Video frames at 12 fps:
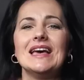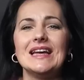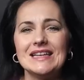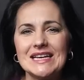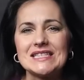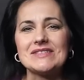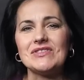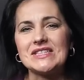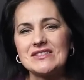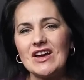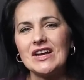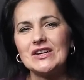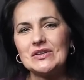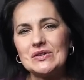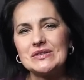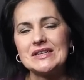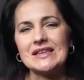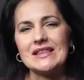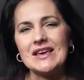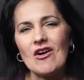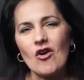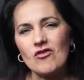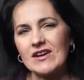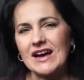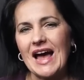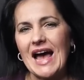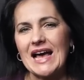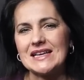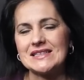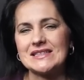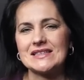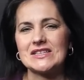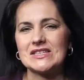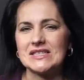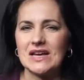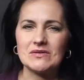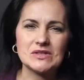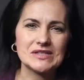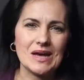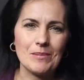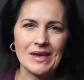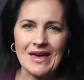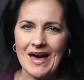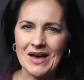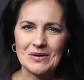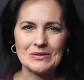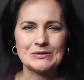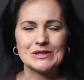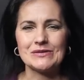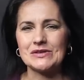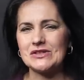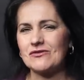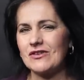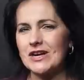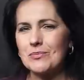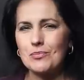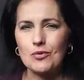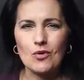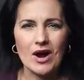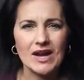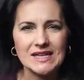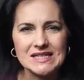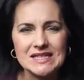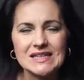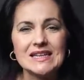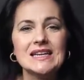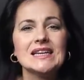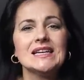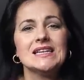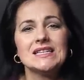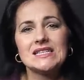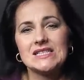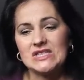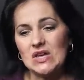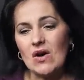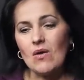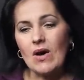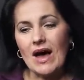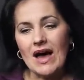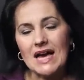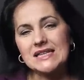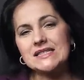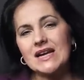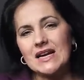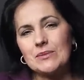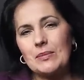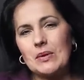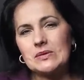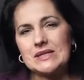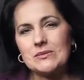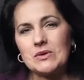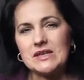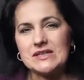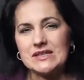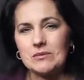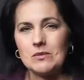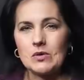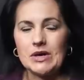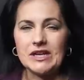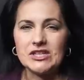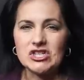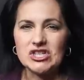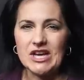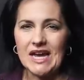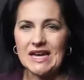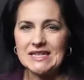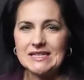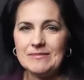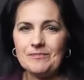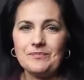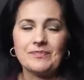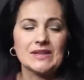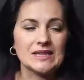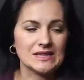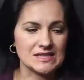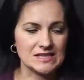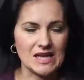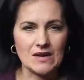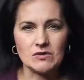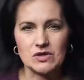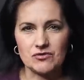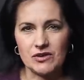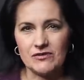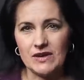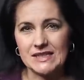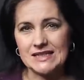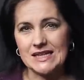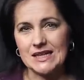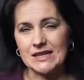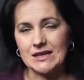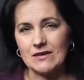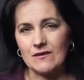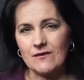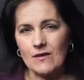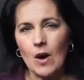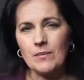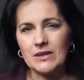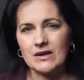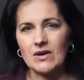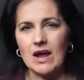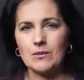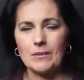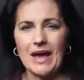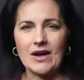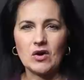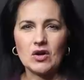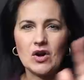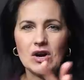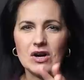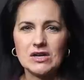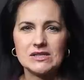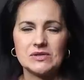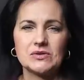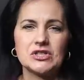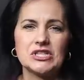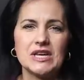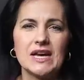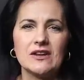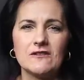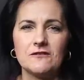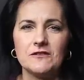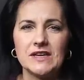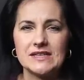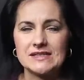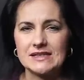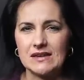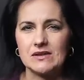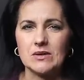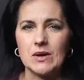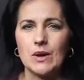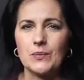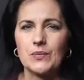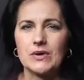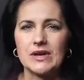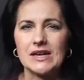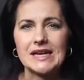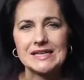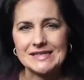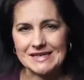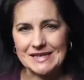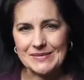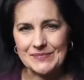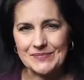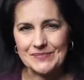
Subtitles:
And yes, we started losing the overcast, the sun was coming out, it was very bright. So I started posing Marissa more in a shade. The sun was reflecting from the ground back on her, so she had her face lit pretty nicely.